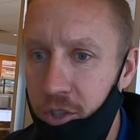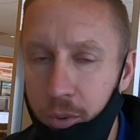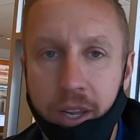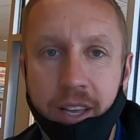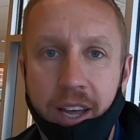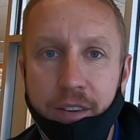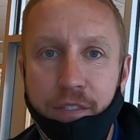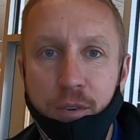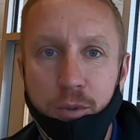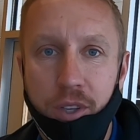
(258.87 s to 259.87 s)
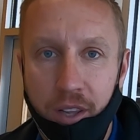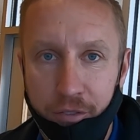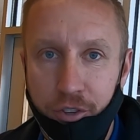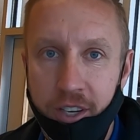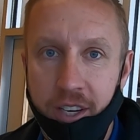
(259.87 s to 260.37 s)
doing any kind of food
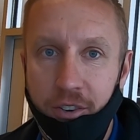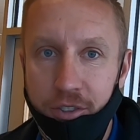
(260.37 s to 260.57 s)
delivery